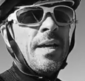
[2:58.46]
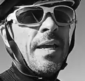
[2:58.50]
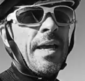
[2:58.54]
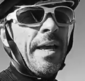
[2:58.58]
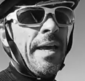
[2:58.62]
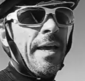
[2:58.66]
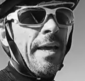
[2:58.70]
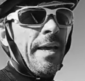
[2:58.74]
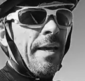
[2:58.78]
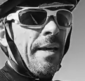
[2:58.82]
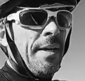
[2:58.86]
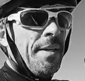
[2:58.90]

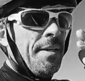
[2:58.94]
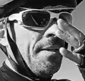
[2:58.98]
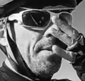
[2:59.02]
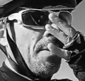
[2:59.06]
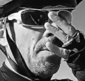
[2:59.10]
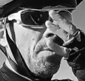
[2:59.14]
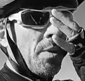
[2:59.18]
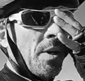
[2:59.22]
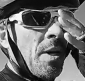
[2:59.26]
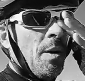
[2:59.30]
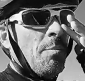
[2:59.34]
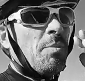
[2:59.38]
and
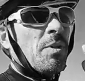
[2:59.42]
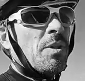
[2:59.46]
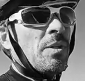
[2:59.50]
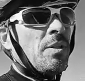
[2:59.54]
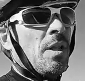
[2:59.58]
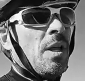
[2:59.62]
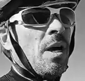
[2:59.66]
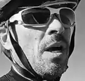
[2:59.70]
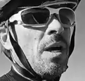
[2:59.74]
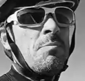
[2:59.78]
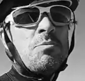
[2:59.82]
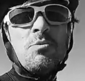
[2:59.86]
there are a couple of
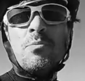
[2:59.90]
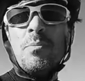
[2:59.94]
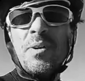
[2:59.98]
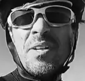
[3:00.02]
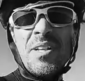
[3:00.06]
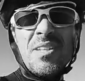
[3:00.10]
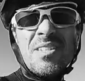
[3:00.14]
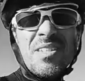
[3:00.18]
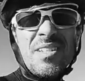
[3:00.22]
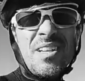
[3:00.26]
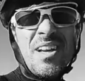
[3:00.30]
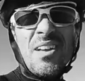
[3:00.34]
climbs,
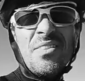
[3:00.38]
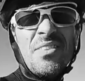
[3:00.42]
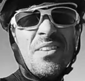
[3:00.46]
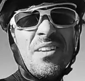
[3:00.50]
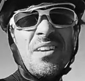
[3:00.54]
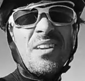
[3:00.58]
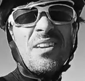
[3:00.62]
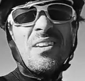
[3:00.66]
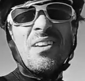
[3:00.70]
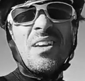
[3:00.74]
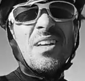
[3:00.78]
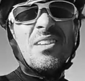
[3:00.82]
but it's
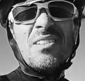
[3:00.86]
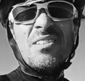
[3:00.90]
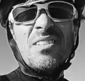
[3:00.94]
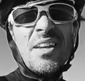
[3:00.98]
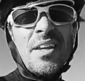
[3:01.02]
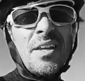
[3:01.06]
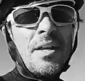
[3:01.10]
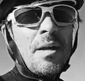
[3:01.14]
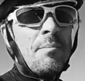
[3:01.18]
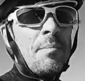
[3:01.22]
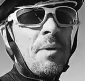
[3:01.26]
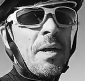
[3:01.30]
nothing,
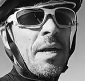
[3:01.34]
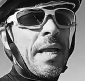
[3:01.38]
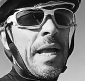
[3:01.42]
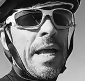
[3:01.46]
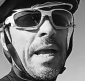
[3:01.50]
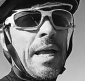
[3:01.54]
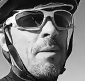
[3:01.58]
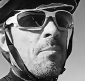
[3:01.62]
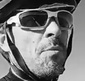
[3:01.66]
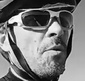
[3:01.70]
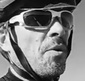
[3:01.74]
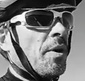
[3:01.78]
and I'm not
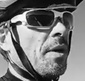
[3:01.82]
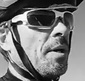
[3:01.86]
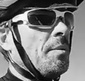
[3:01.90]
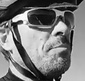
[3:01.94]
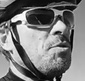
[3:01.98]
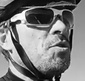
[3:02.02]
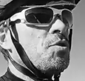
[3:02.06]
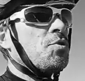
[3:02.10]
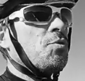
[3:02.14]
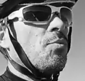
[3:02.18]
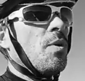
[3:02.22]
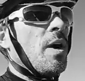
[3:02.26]
hammering,
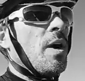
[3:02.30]
I'm just